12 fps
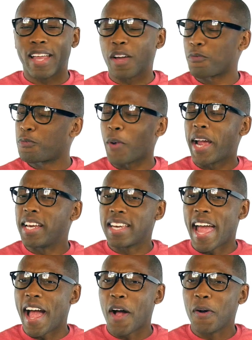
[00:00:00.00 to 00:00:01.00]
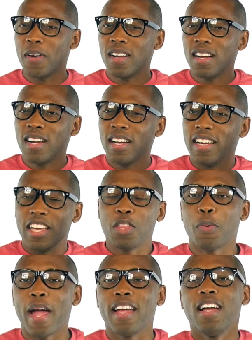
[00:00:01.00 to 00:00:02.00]
like right now.
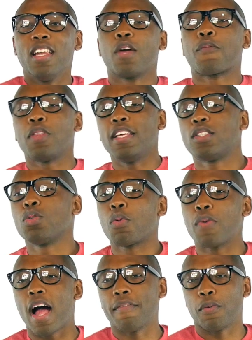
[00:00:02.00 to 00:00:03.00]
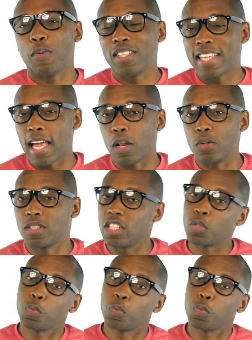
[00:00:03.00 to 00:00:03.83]
Either way, look for these to arrive at retailers this